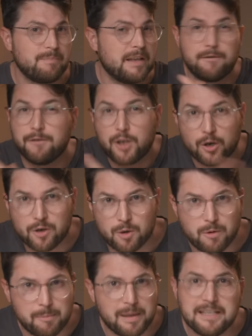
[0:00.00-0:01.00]
And if you don't know
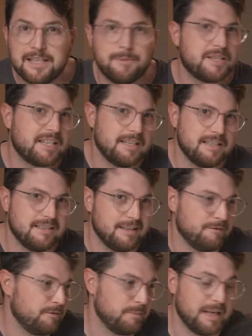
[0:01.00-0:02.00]
what peaty whiskey
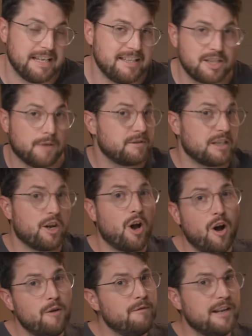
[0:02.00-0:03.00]
even means, I've done a
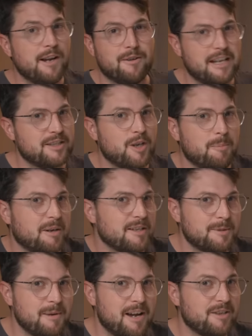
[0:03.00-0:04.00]
whole video on that topic
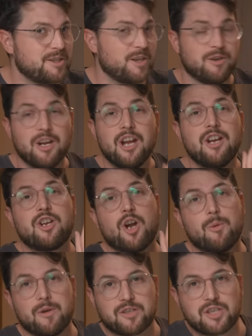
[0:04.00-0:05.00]
as well, so
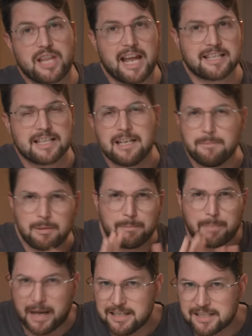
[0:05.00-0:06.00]
go watch that.
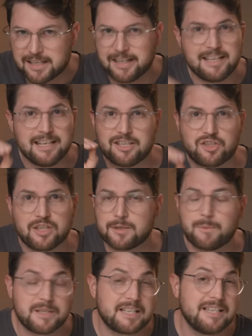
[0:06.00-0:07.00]
But basically, it's
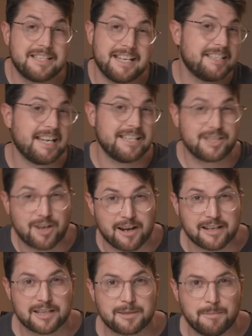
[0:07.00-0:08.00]
just whiskies that taste
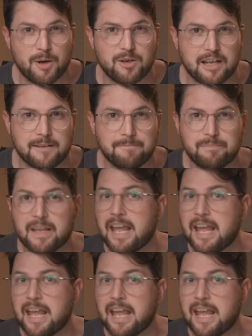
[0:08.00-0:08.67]
kind of smoky.